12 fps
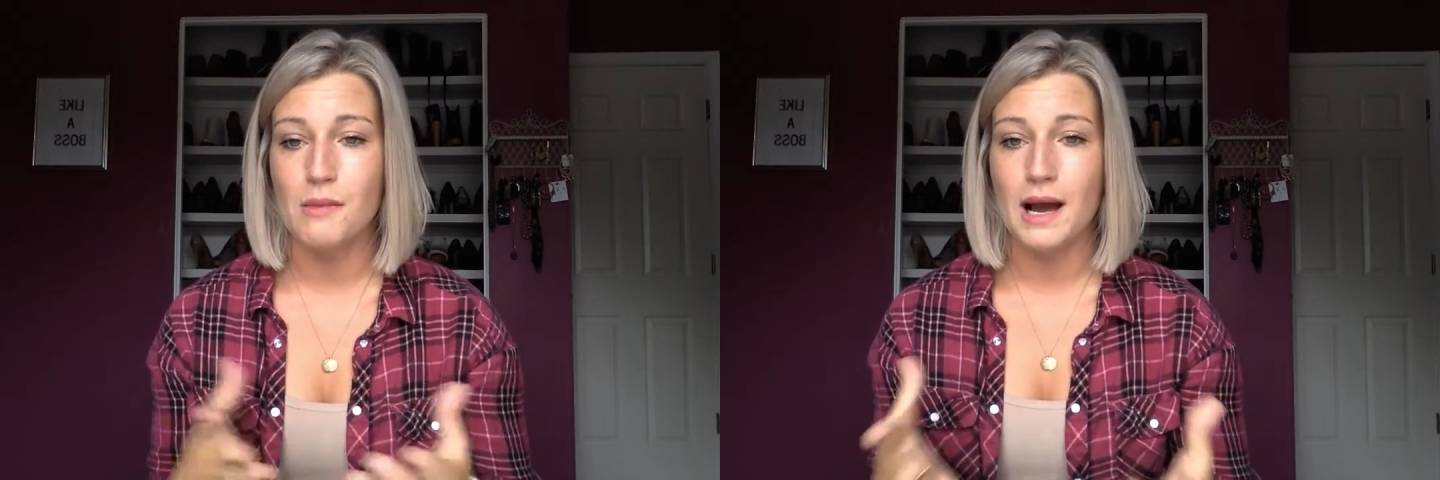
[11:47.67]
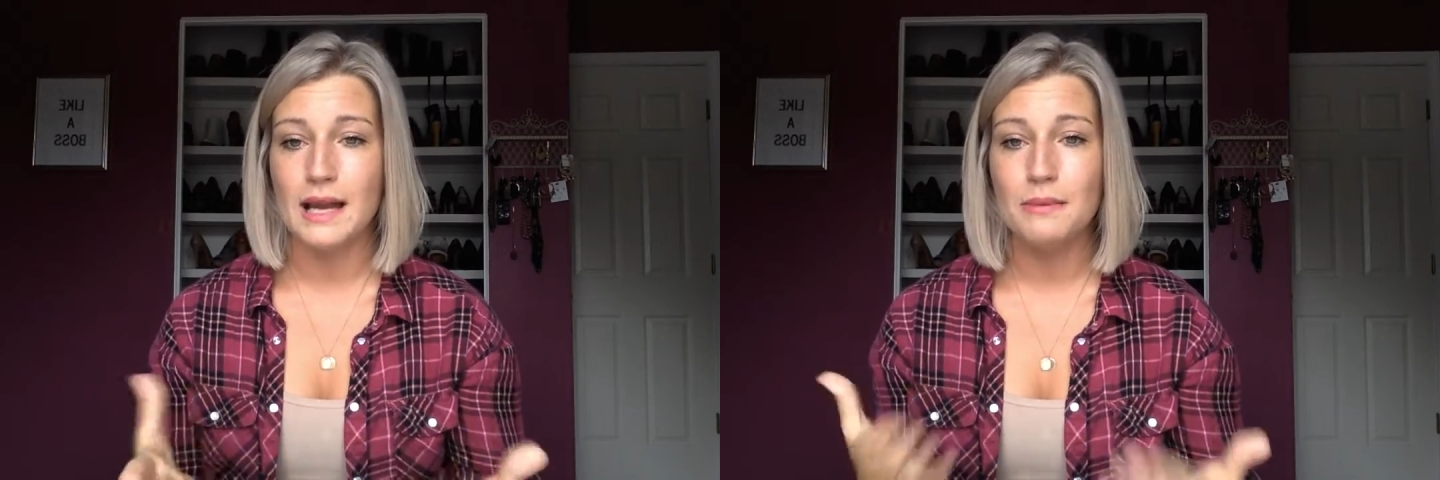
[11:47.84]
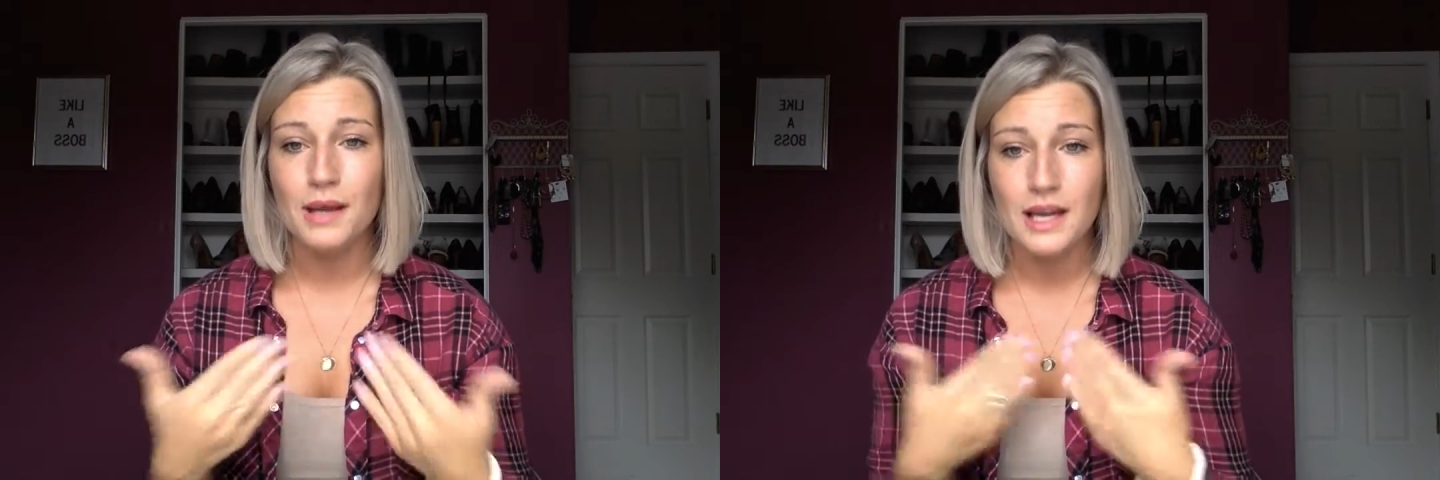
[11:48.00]

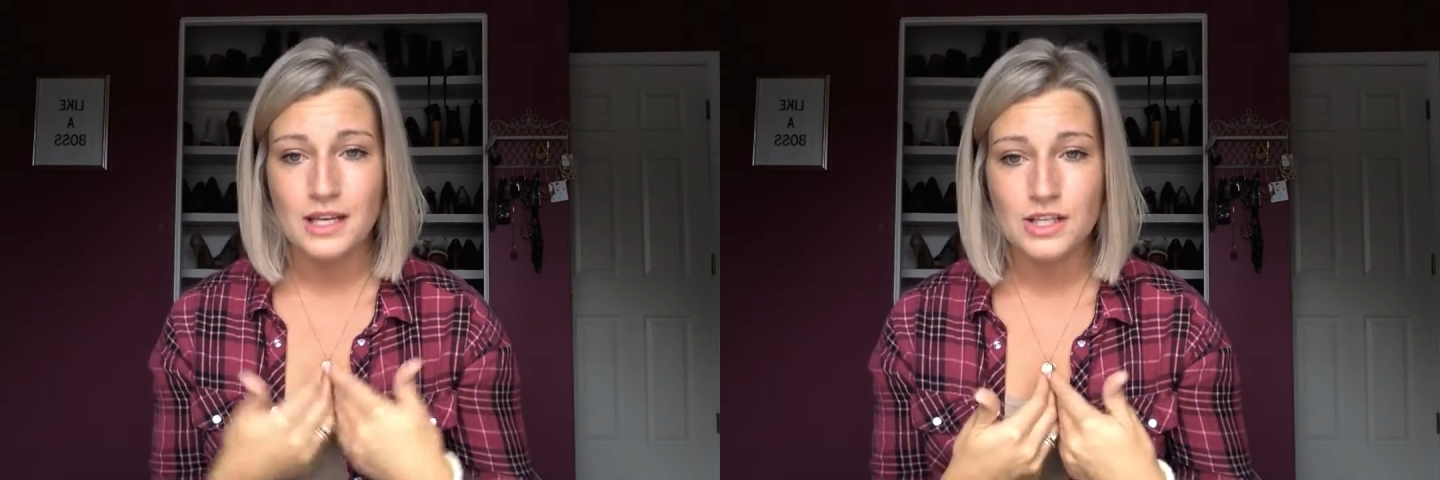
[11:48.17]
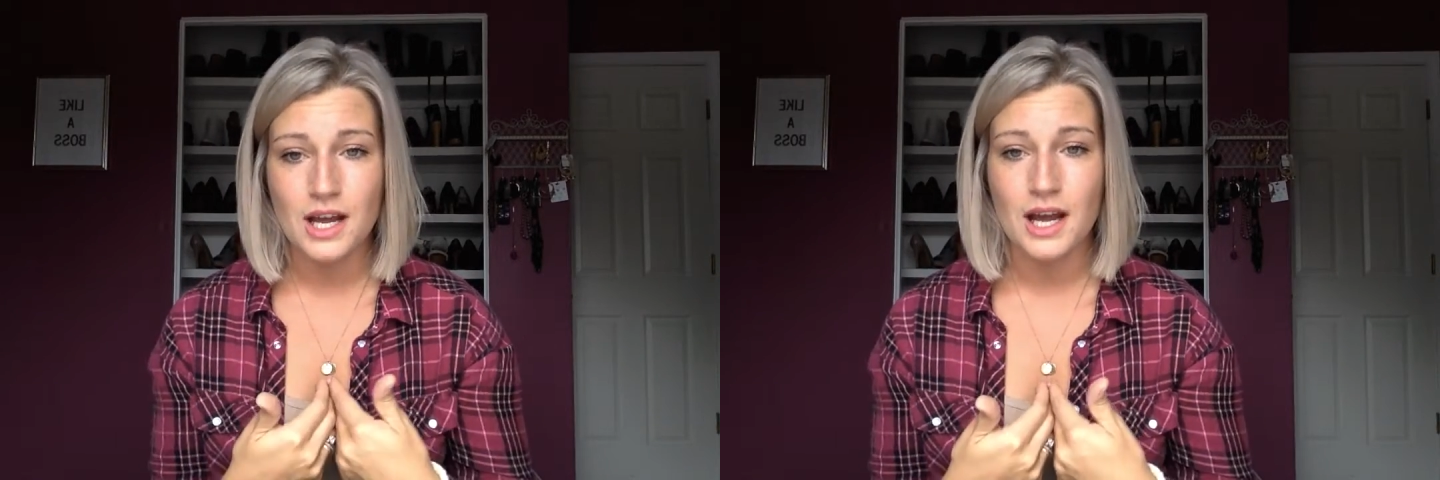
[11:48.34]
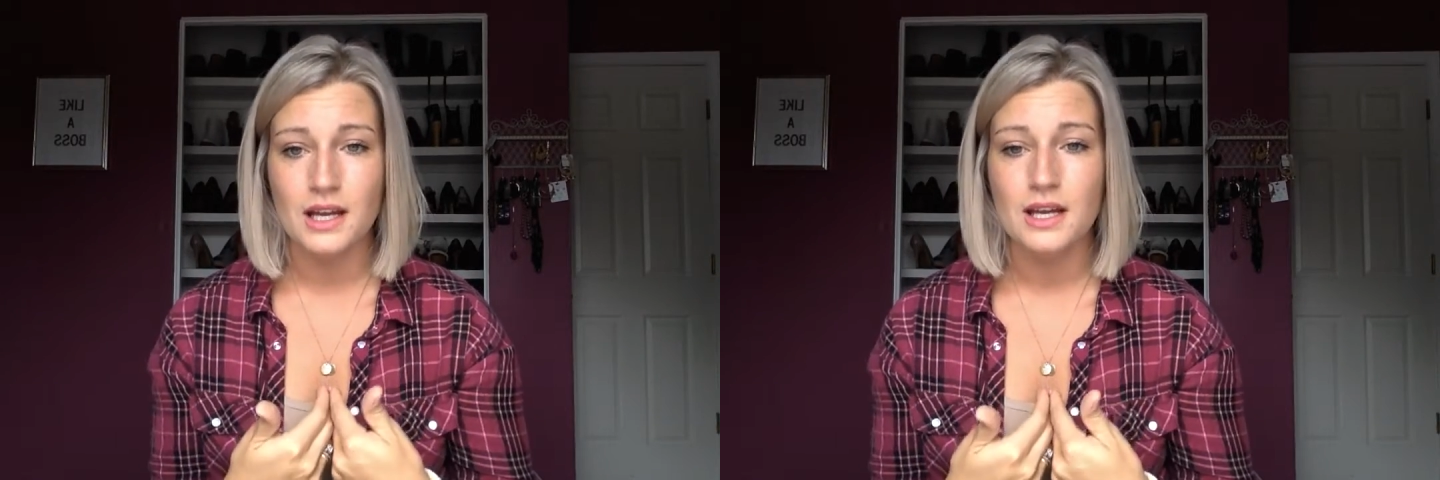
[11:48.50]
My
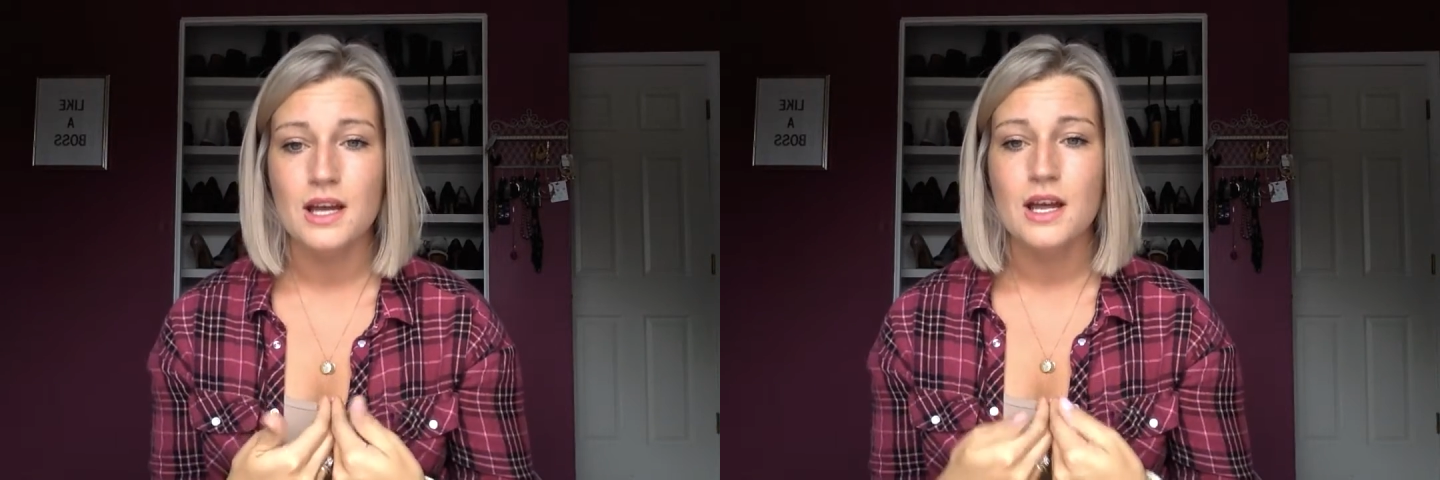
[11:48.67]
paycheck